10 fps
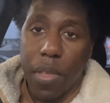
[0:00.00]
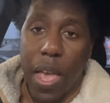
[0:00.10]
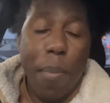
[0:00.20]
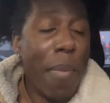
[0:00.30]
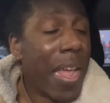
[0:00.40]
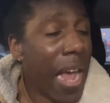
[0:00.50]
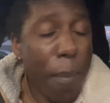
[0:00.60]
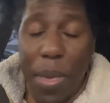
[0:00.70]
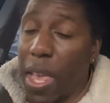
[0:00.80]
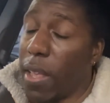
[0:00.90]
It may
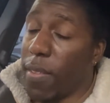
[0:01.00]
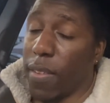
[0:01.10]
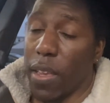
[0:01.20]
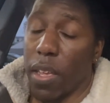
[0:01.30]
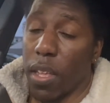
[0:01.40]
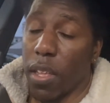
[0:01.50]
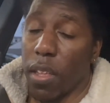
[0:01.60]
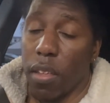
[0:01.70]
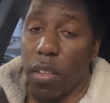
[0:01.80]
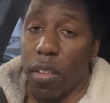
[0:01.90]
not be easy.
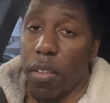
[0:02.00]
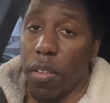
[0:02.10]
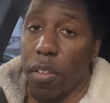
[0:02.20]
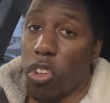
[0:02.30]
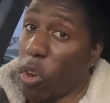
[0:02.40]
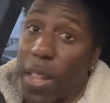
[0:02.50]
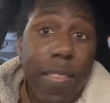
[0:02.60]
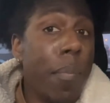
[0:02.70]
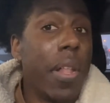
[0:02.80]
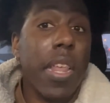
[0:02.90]
Trust
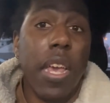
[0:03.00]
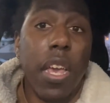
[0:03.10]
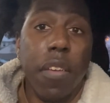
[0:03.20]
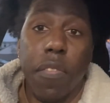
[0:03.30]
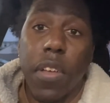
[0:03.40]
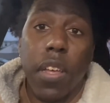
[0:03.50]
and believe.